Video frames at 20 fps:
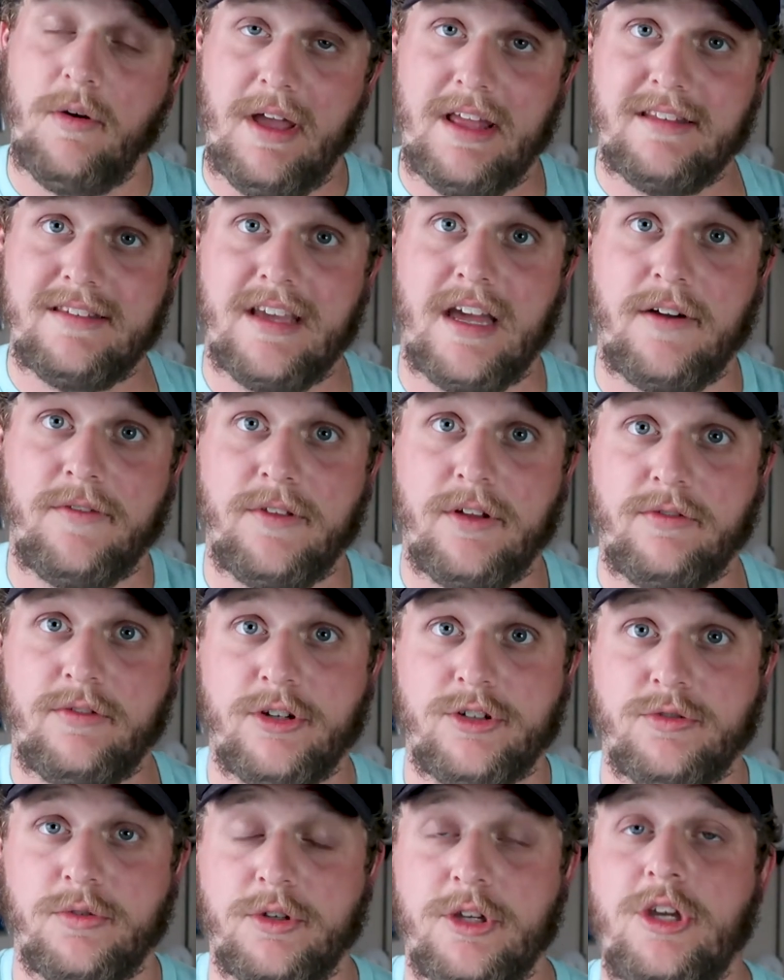ahead and sign up for their
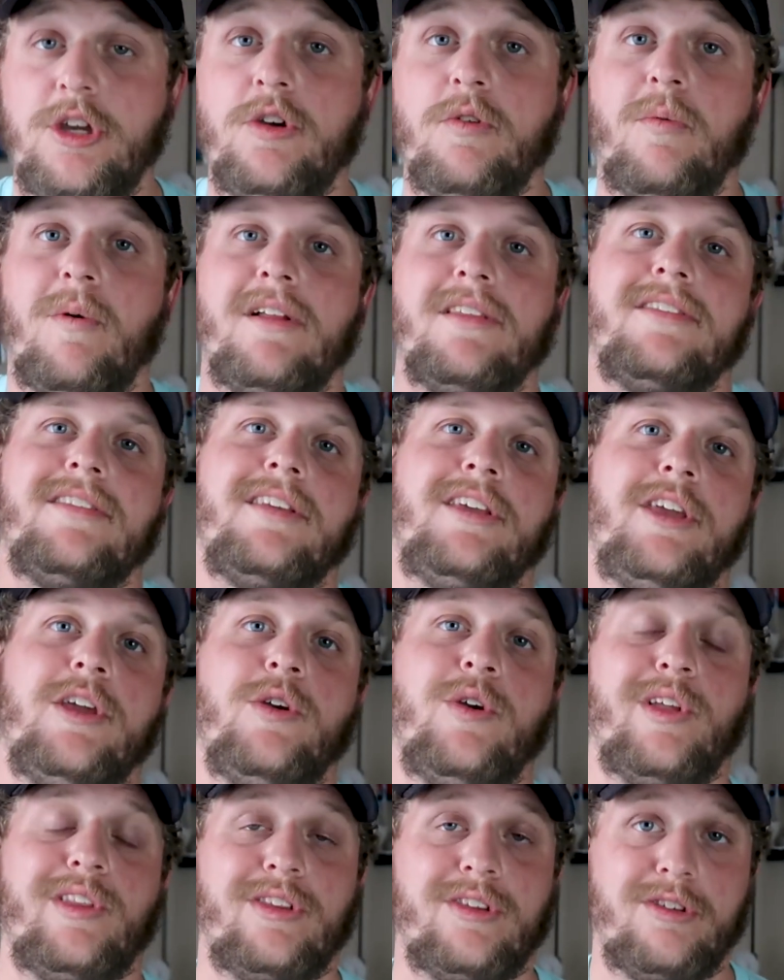virtual queue once the queue
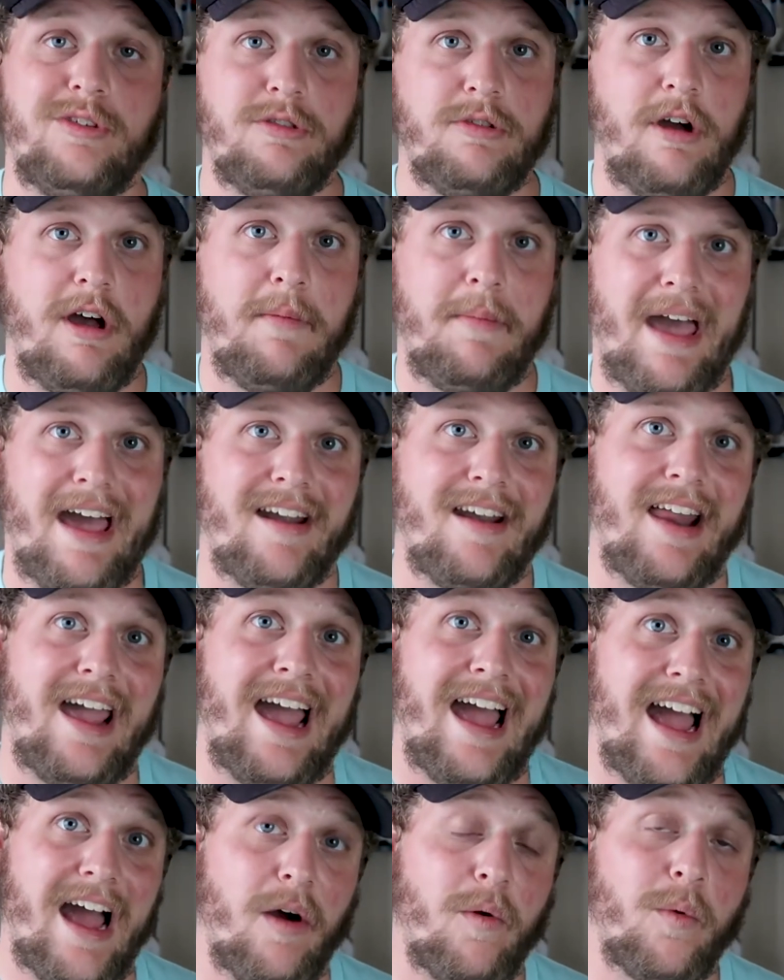gets to about an
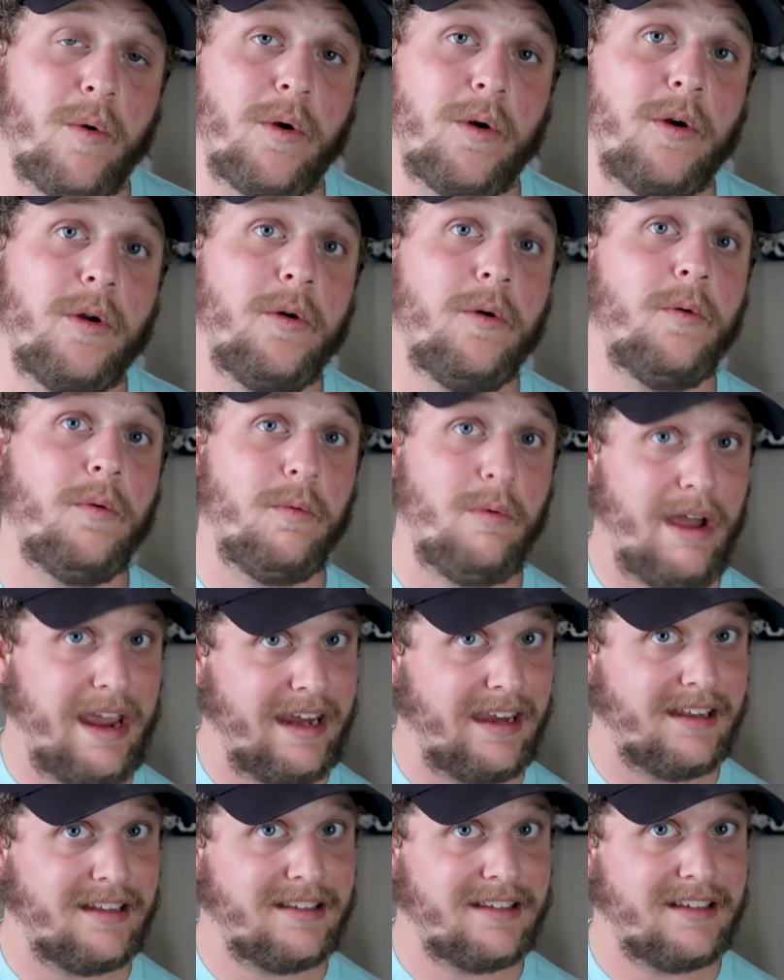hour
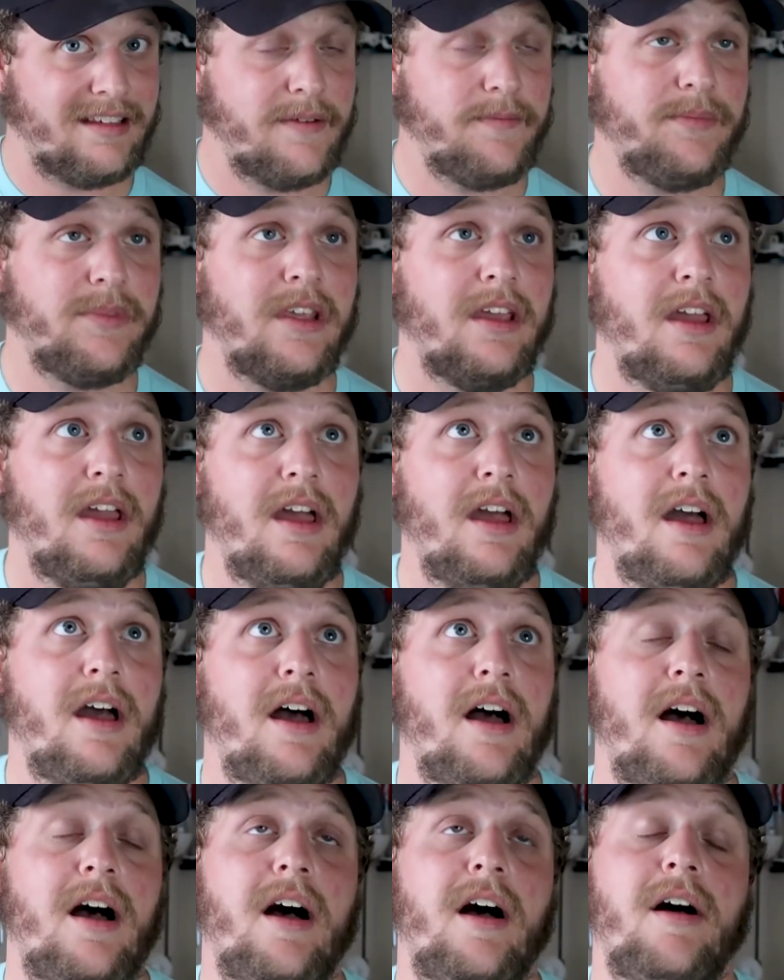wait.
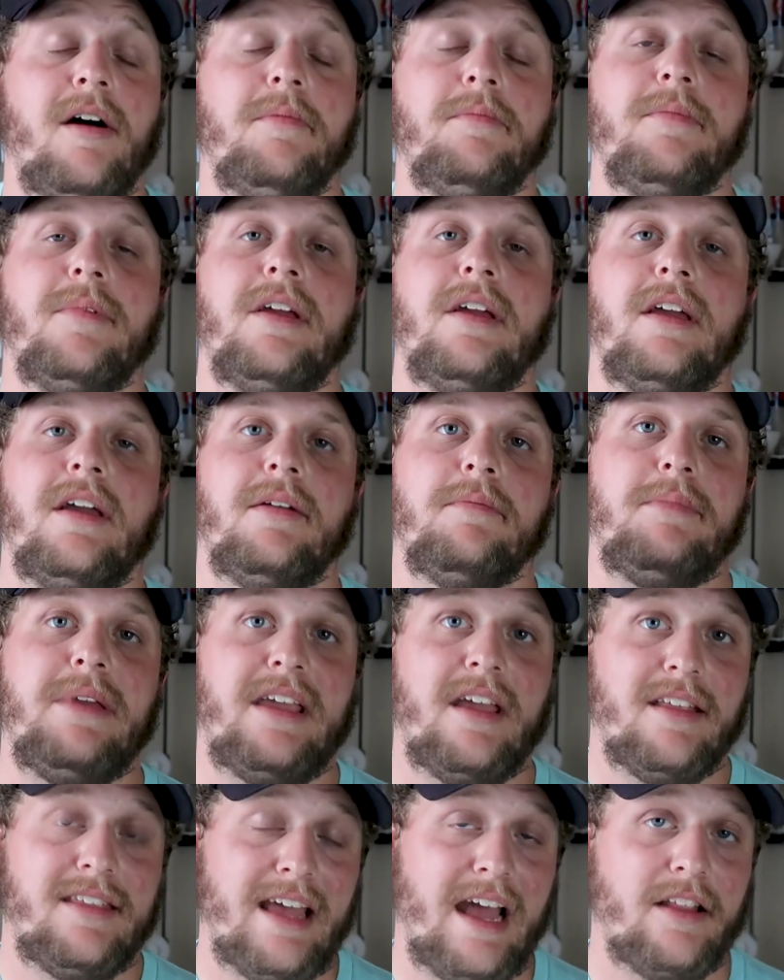
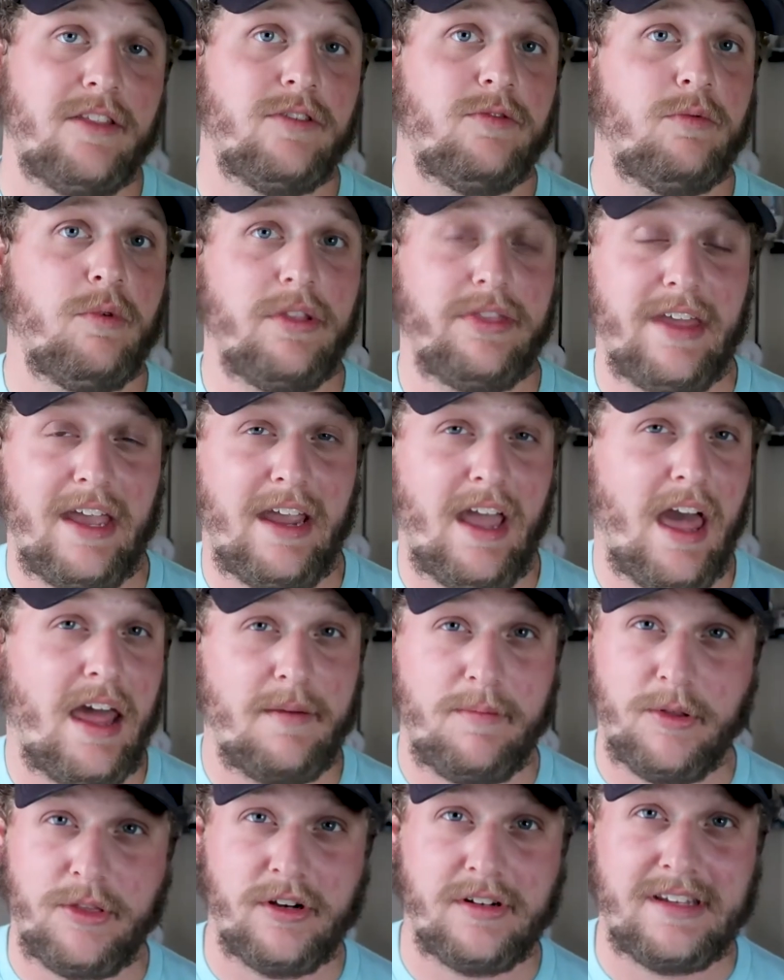Because that's what they kind
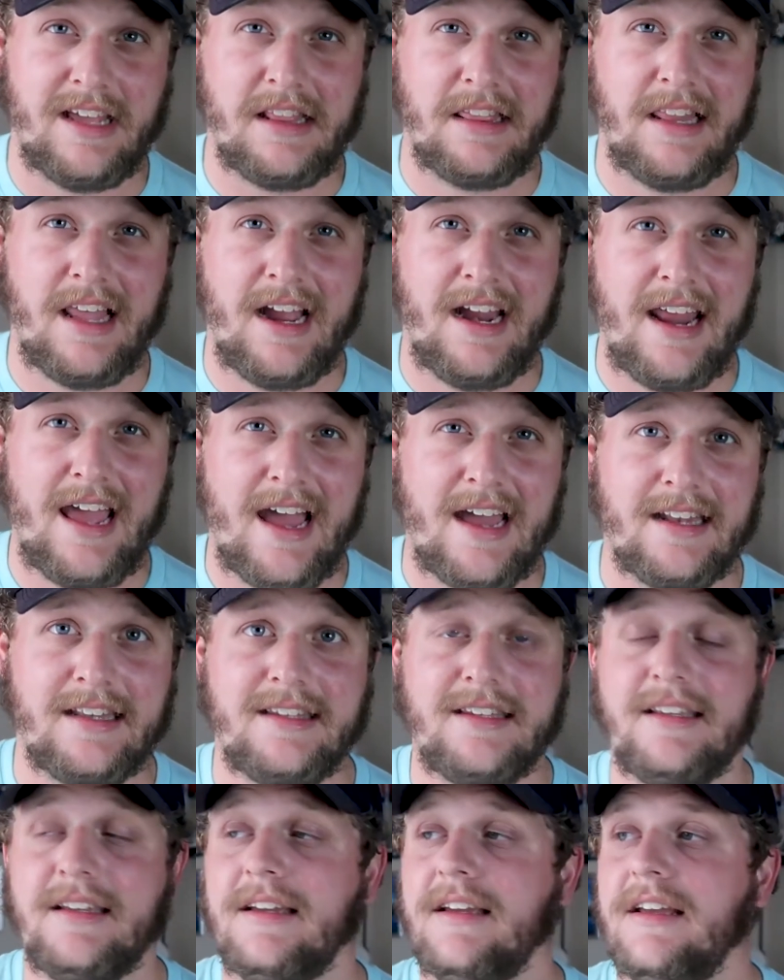of put their deadline
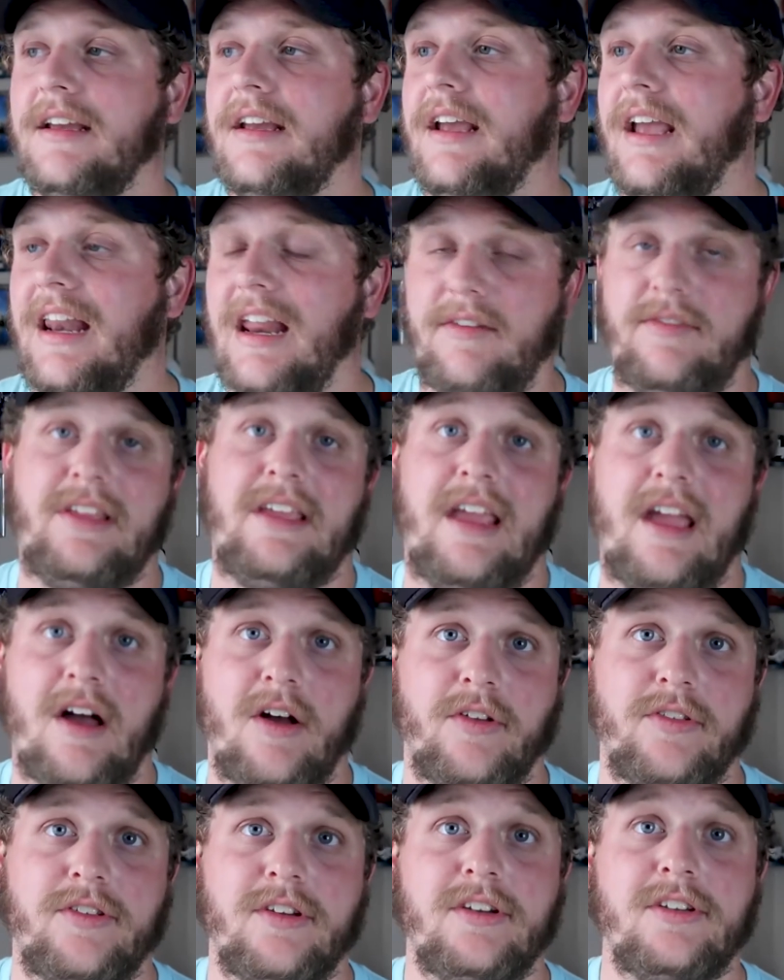at and everything
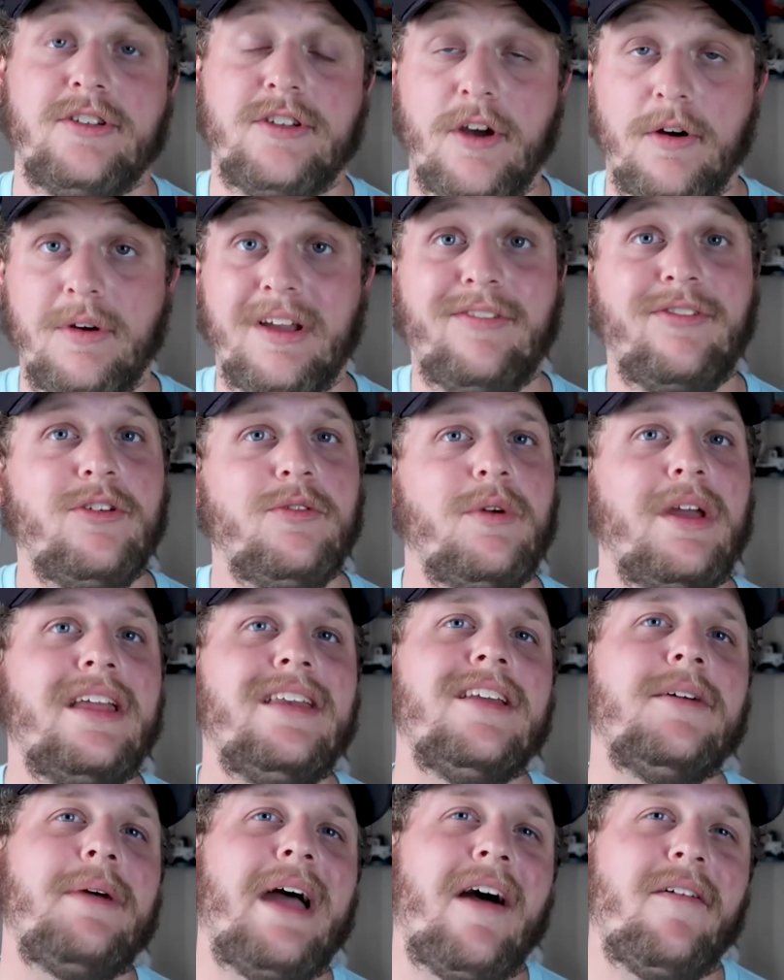else. So if you
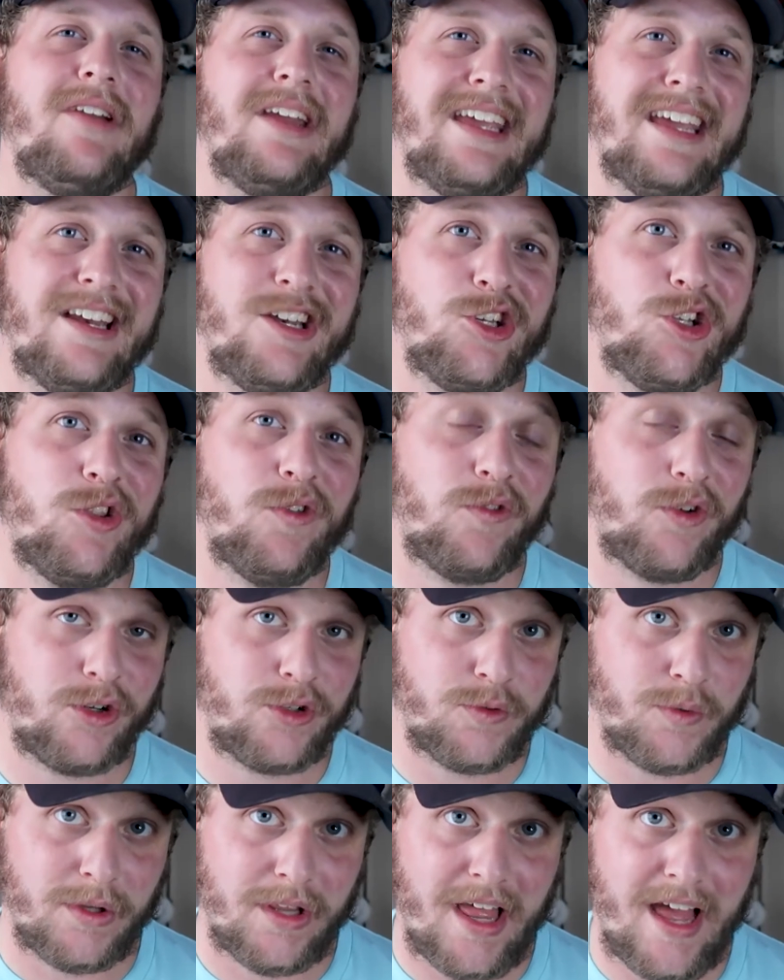end up having to get into the
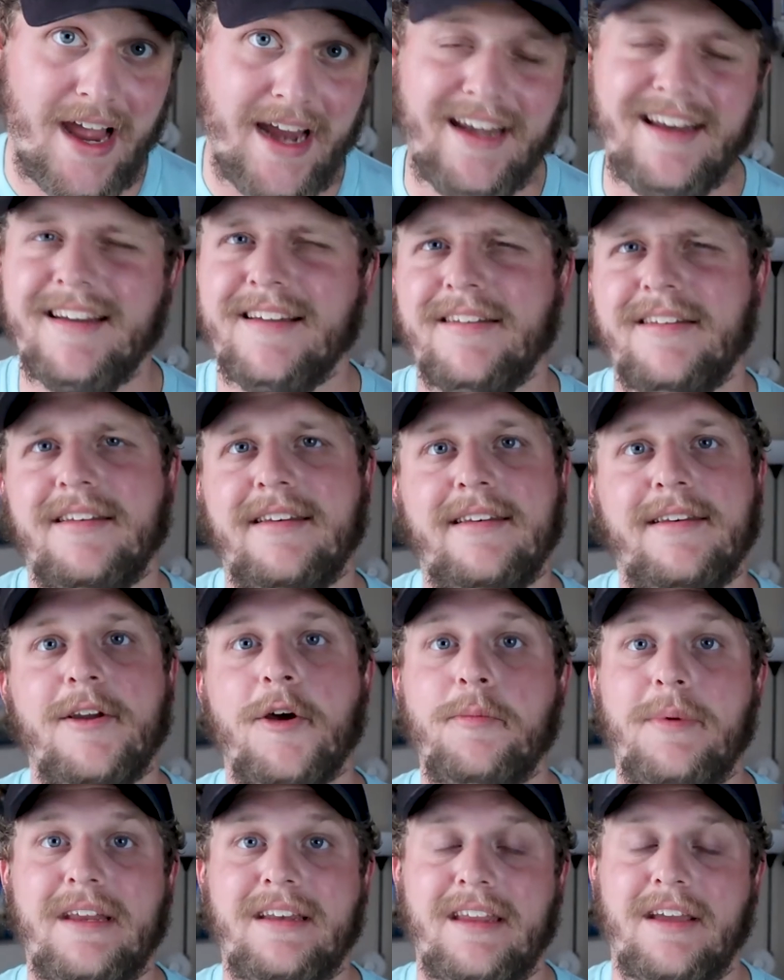virtual line, no
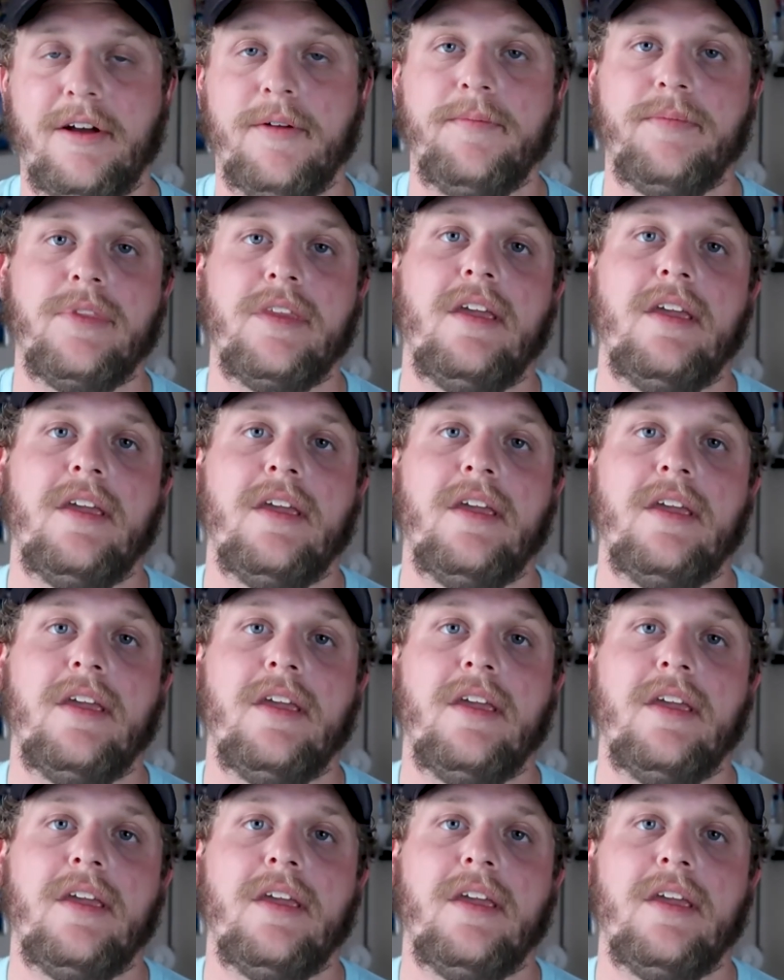big deal.